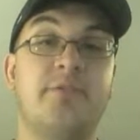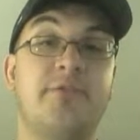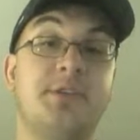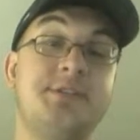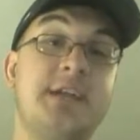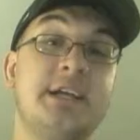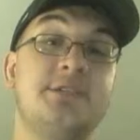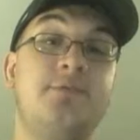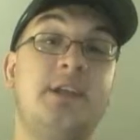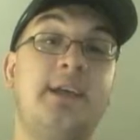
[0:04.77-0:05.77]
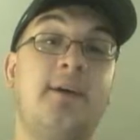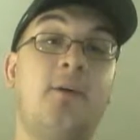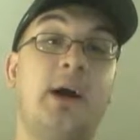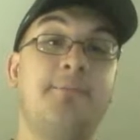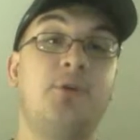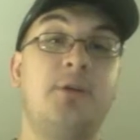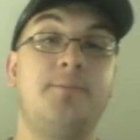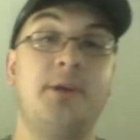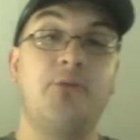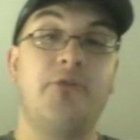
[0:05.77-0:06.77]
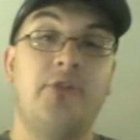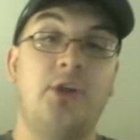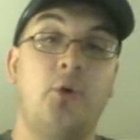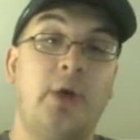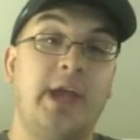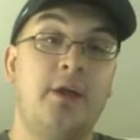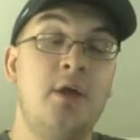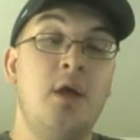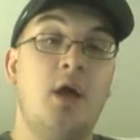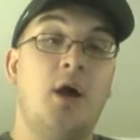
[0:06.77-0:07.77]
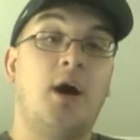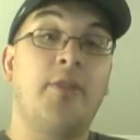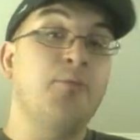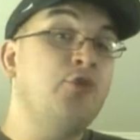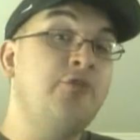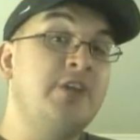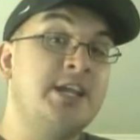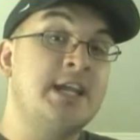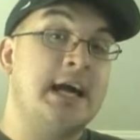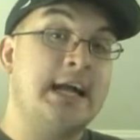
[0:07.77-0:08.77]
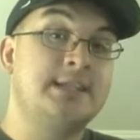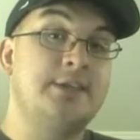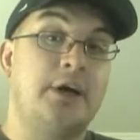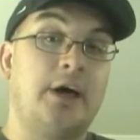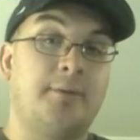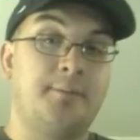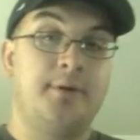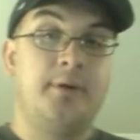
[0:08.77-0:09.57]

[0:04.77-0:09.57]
For this next video, I'm going to be reviewing the movie Knocked Up,